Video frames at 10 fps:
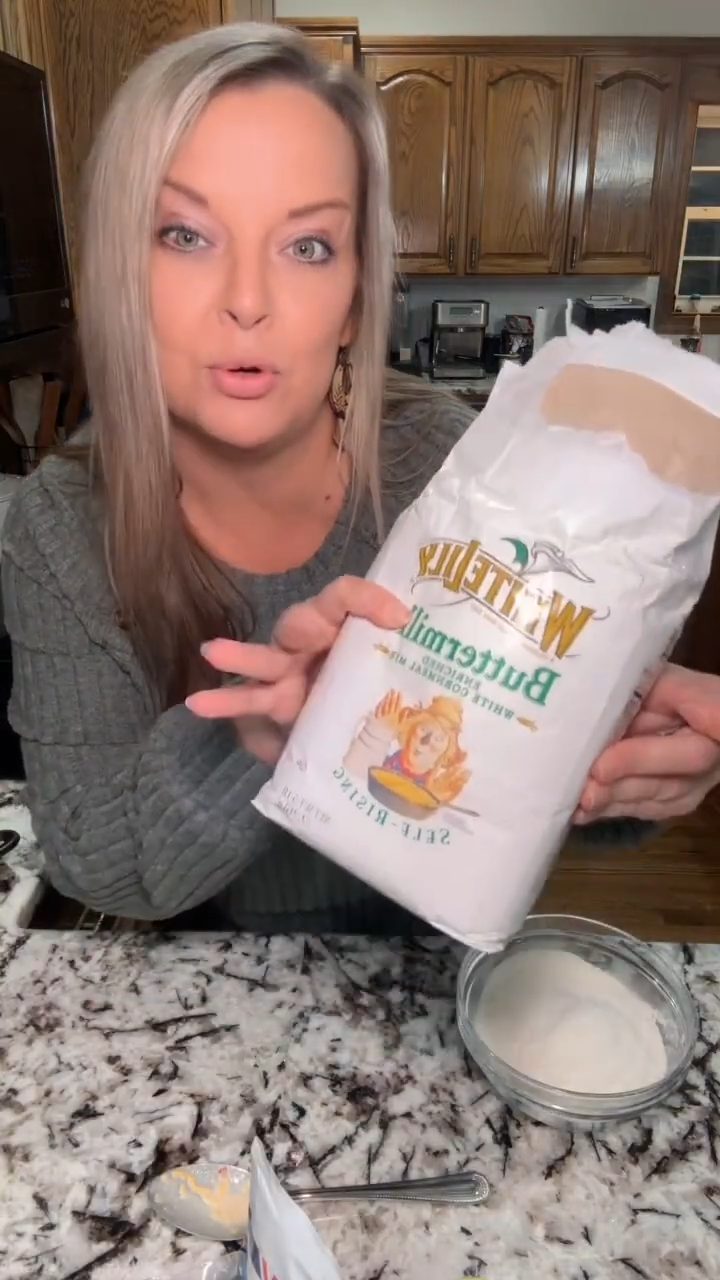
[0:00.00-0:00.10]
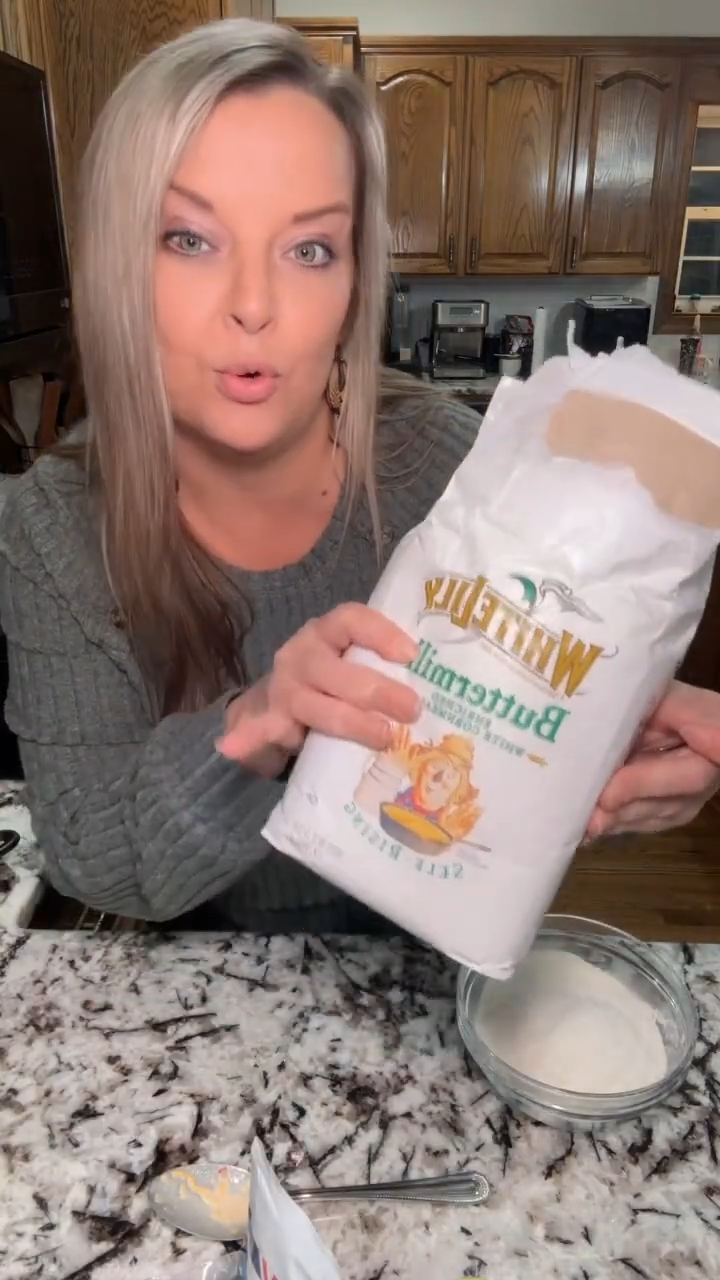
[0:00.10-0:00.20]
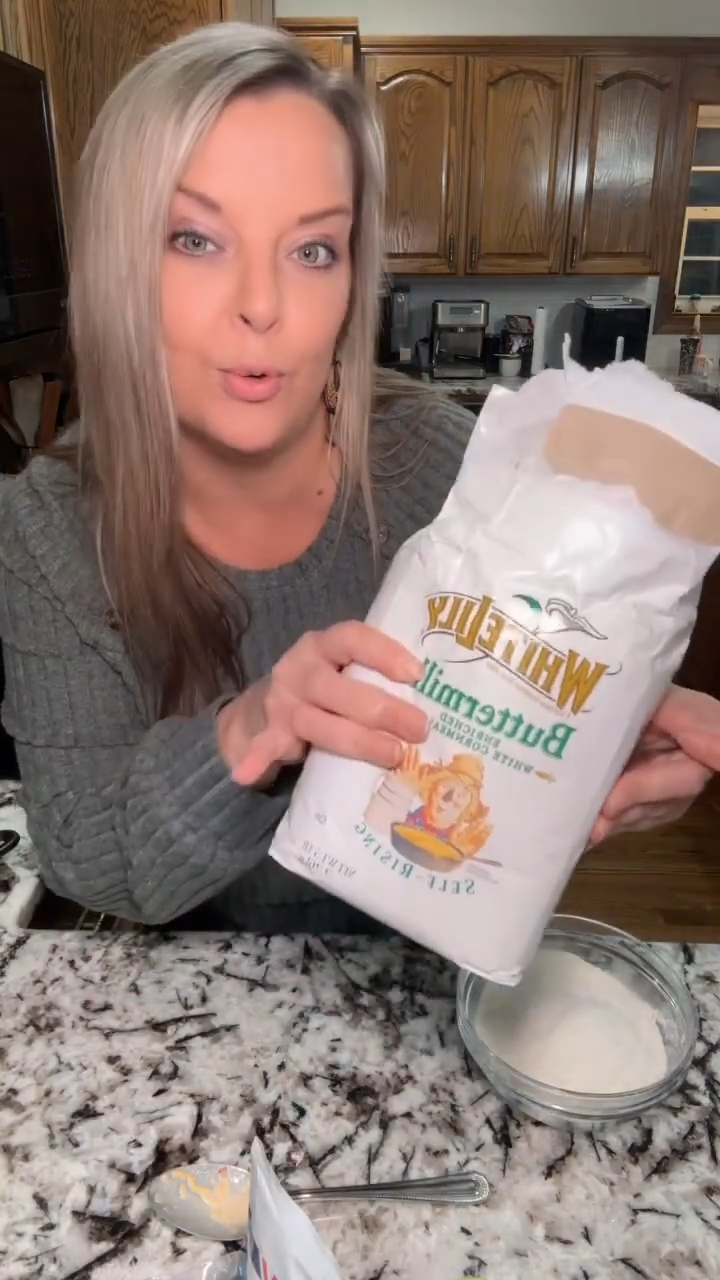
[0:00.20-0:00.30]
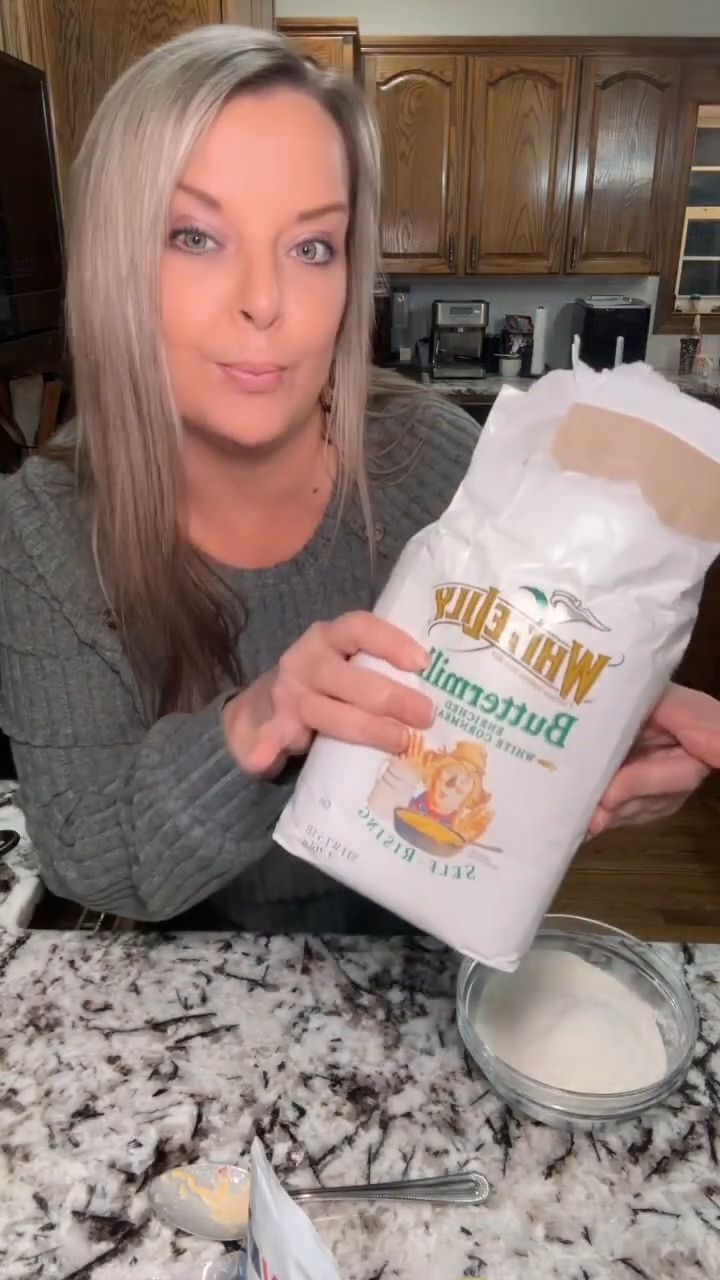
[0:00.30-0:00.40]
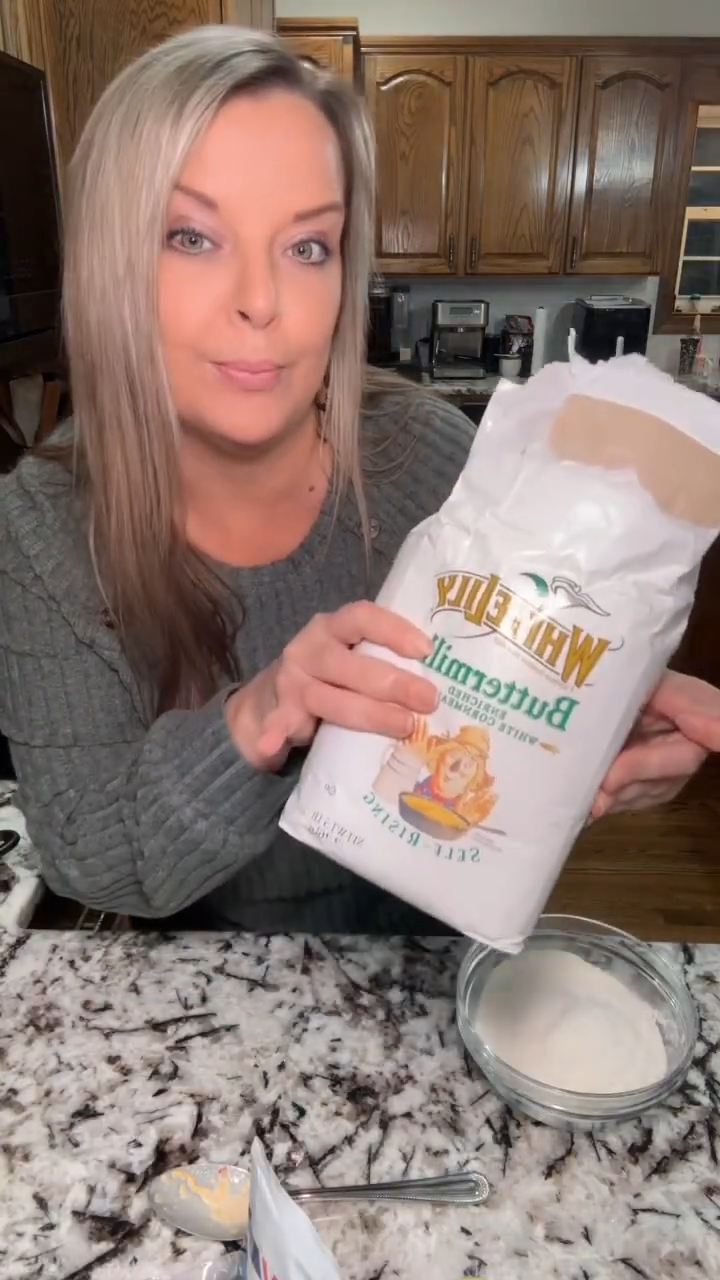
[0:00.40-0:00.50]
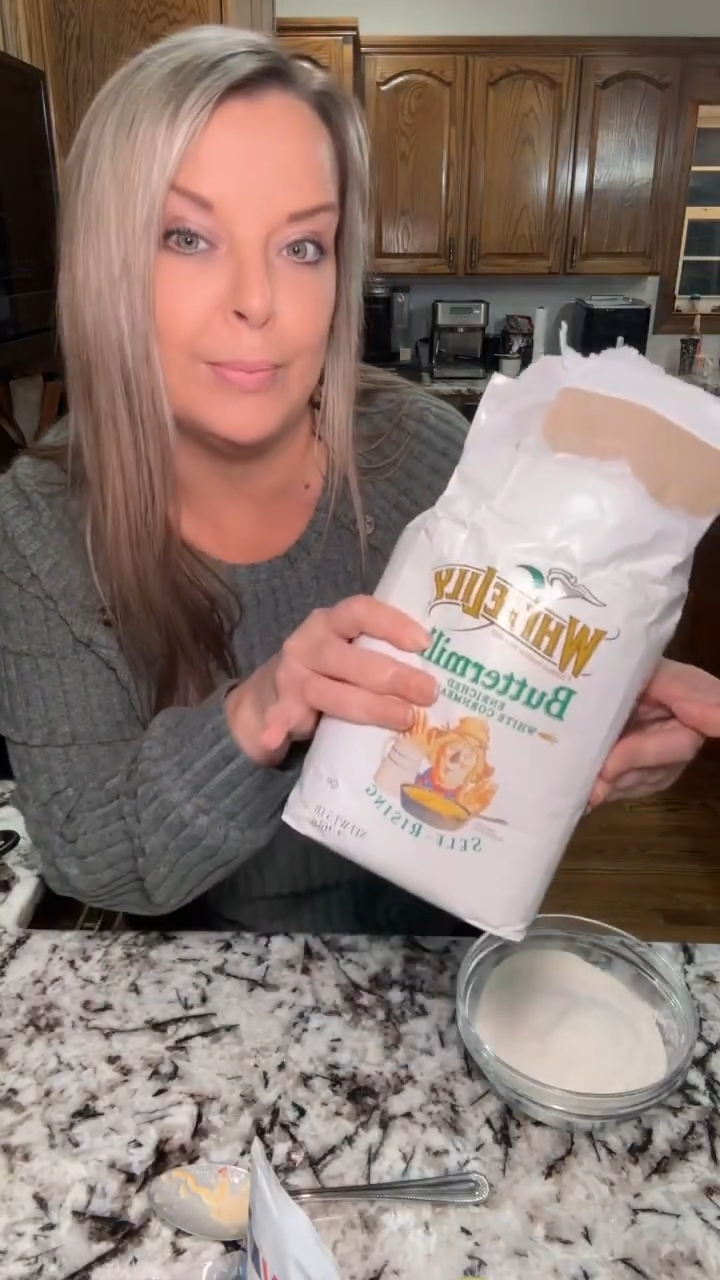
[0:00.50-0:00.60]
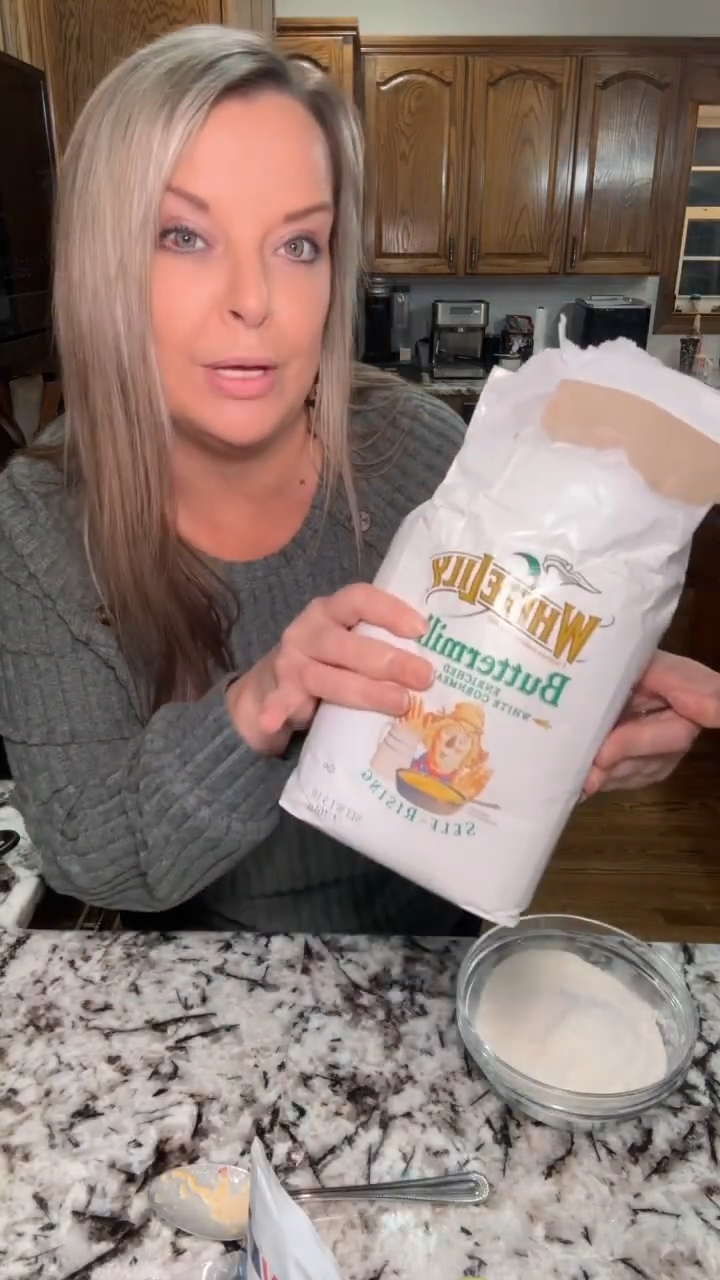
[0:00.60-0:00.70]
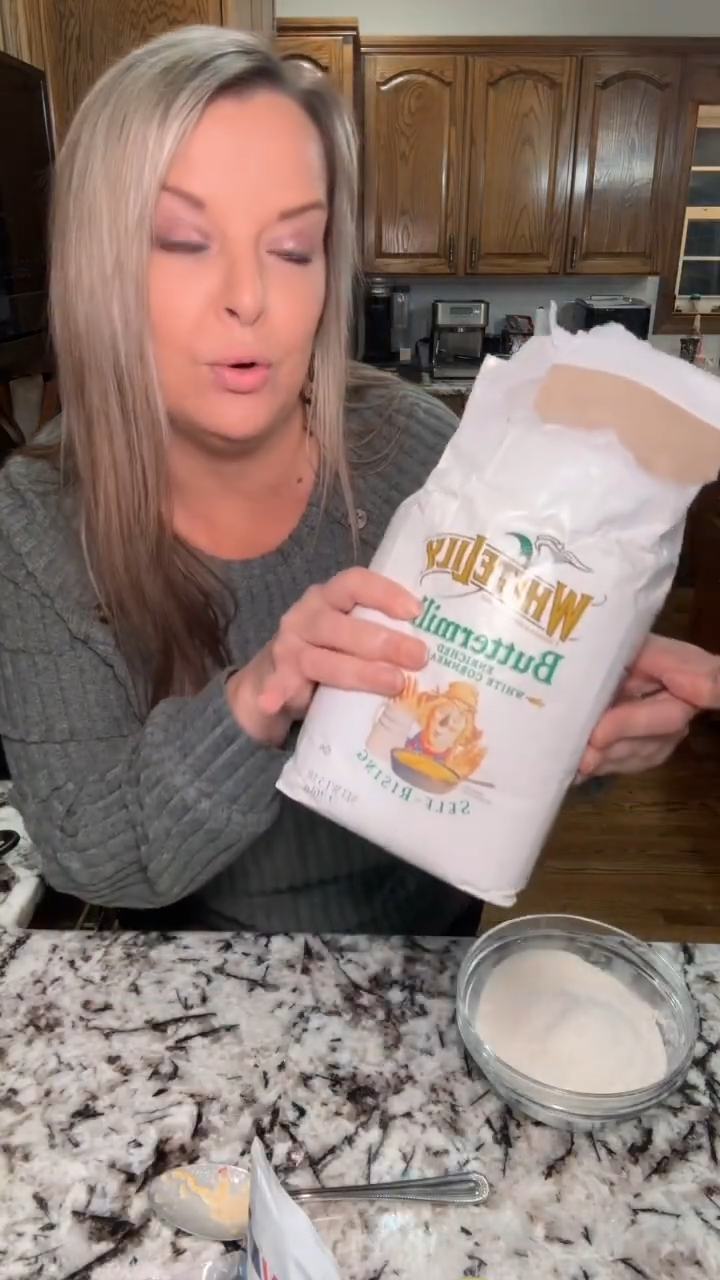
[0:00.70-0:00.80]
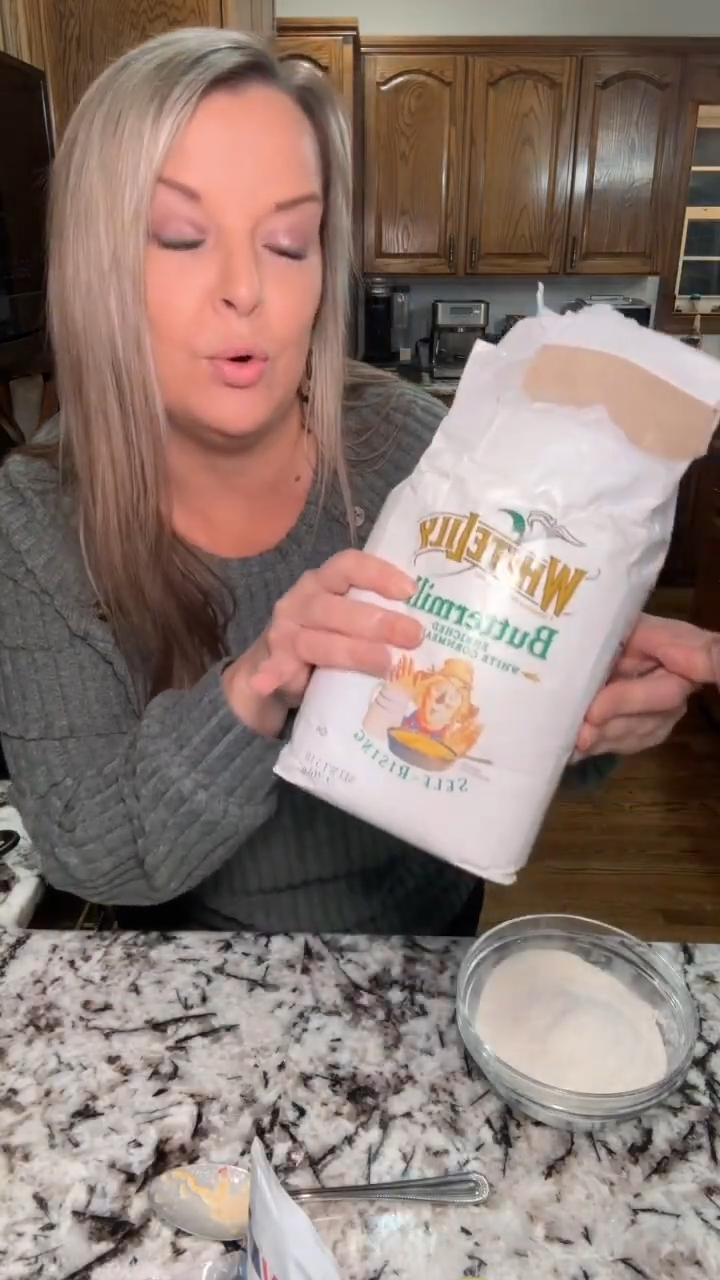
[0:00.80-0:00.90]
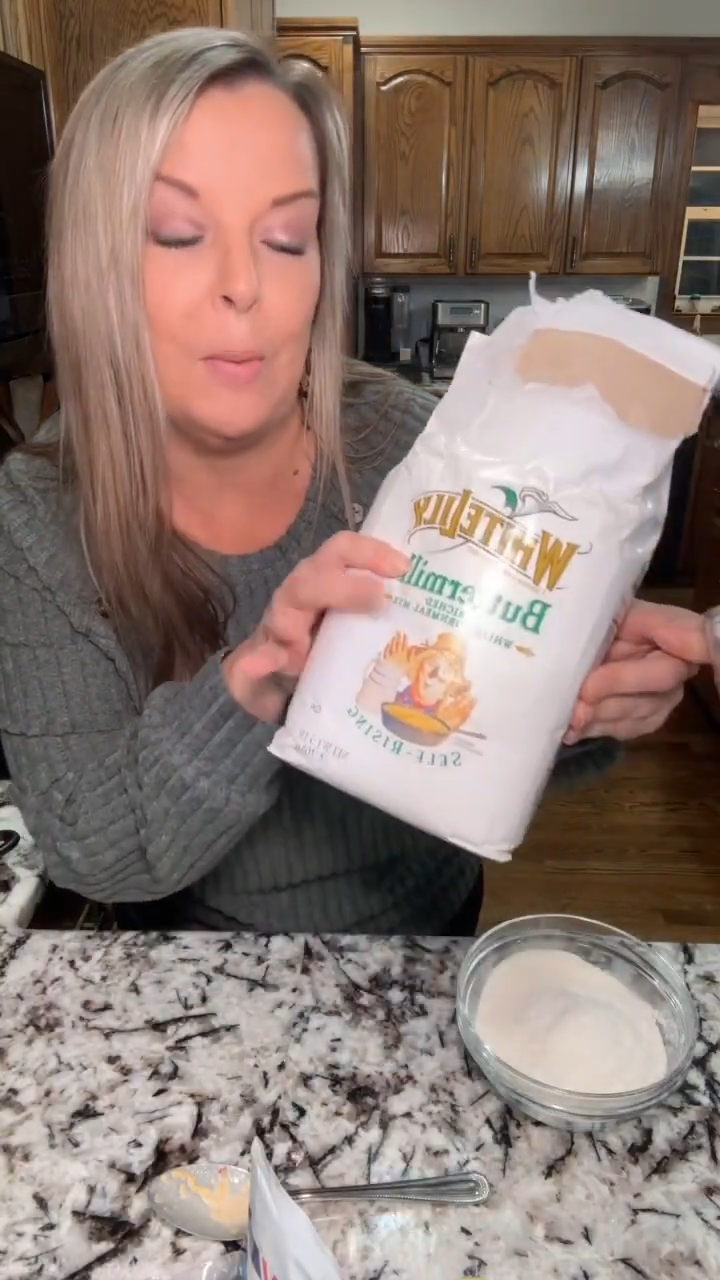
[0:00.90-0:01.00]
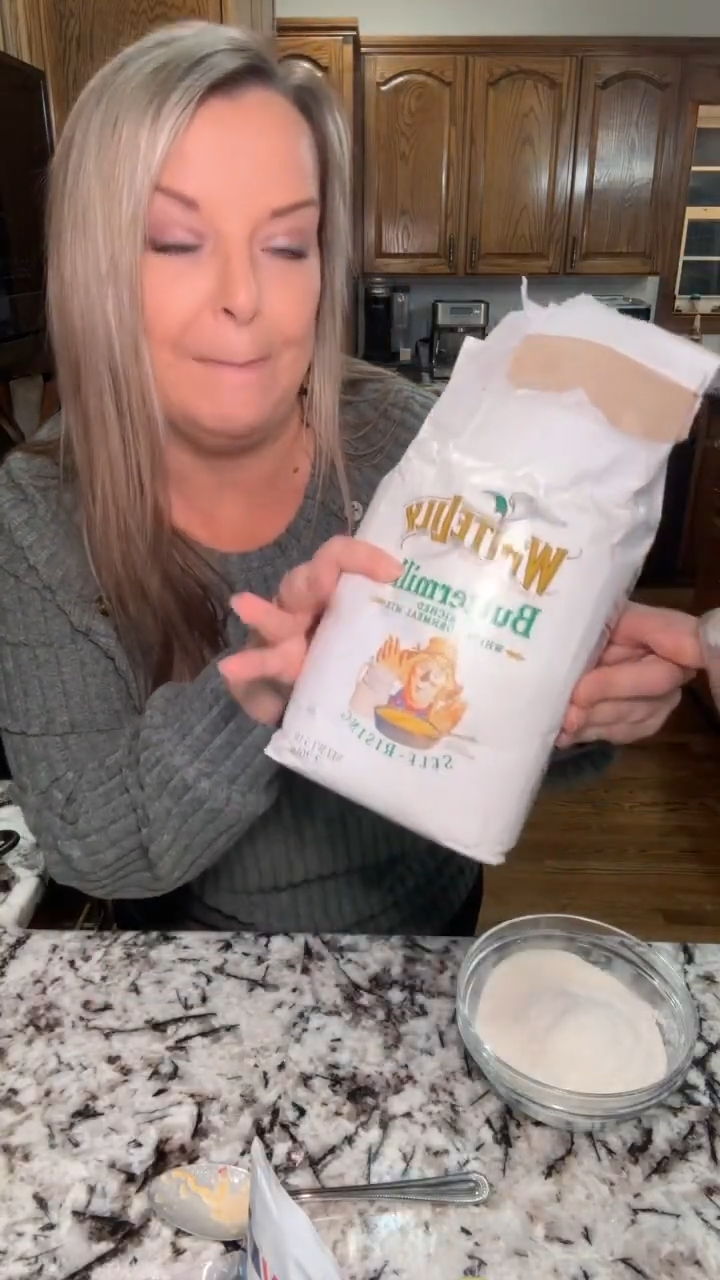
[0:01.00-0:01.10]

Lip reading: cornmeal